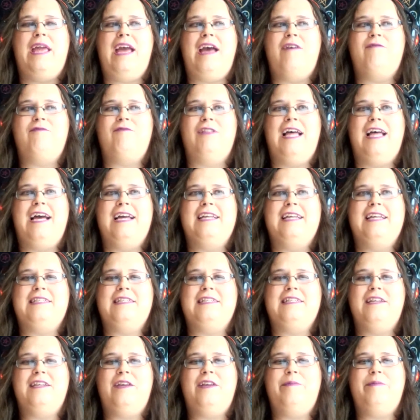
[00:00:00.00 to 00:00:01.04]
have lies
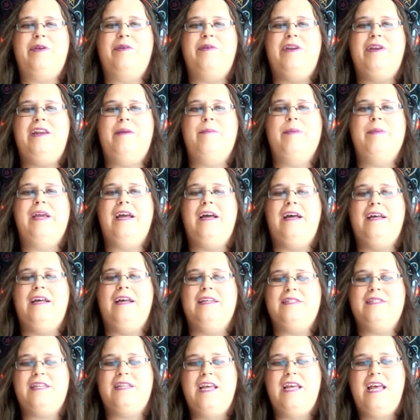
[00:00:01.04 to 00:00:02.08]
in the community
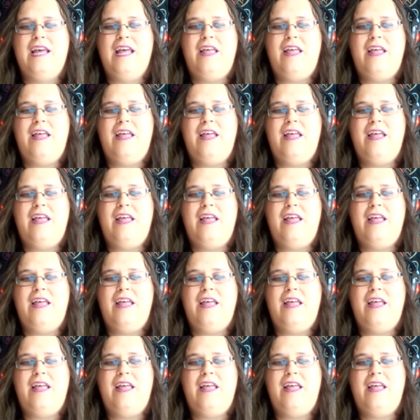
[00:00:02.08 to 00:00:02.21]
because